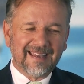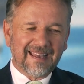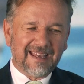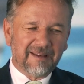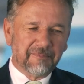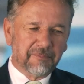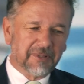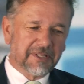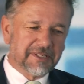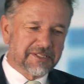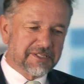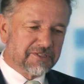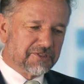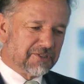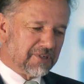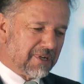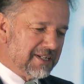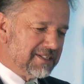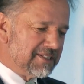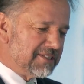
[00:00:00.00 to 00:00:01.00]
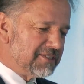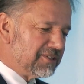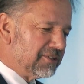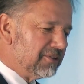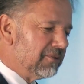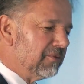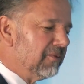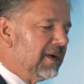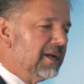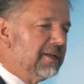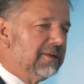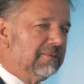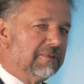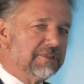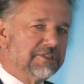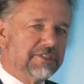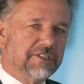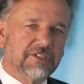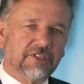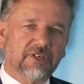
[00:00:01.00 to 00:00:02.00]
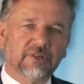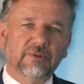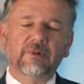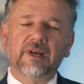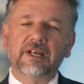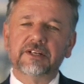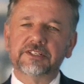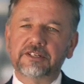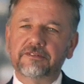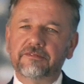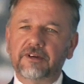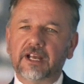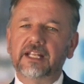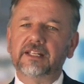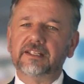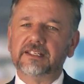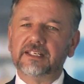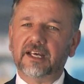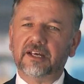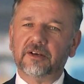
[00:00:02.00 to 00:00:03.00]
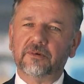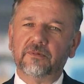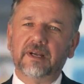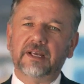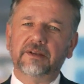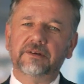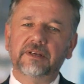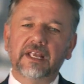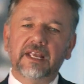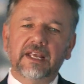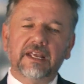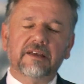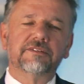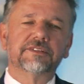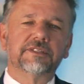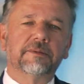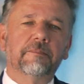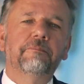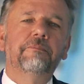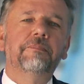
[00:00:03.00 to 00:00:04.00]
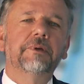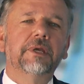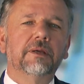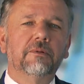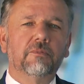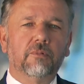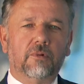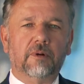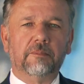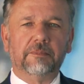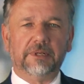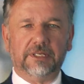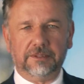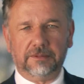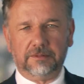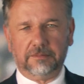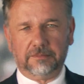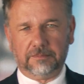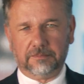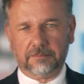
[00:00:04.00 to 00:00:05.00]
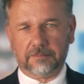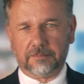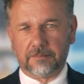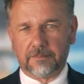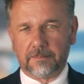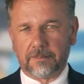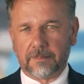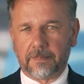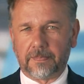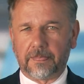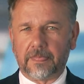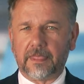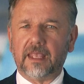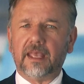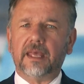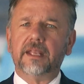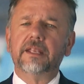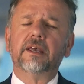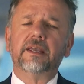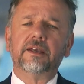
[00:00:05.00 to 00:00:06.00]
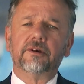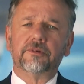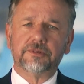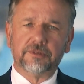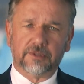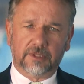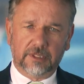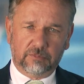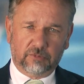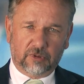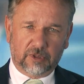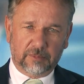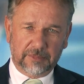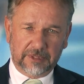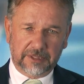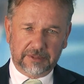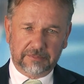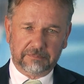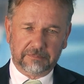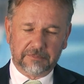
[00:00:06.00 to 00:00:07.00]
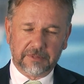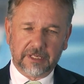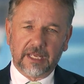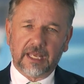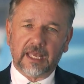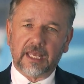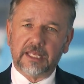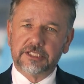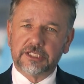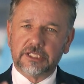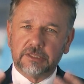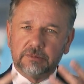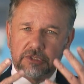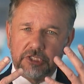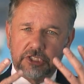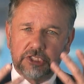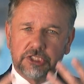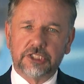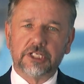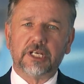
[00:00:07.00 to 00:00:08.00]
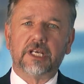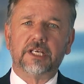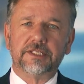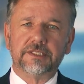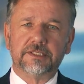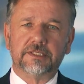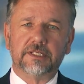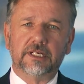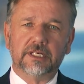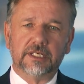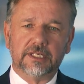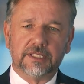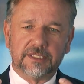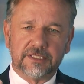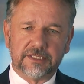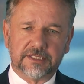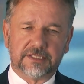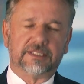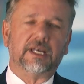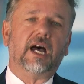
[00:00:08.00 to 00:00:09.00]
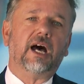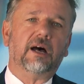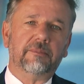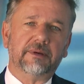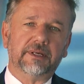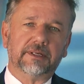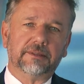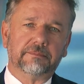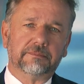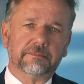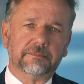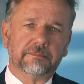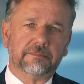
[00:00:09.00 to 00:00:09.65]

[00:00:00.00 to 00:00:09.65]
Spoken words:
And Melissa tried to turn around, and when she turned around, she violently got around. It was a big woman, an elderly woman, and she was just sobbing.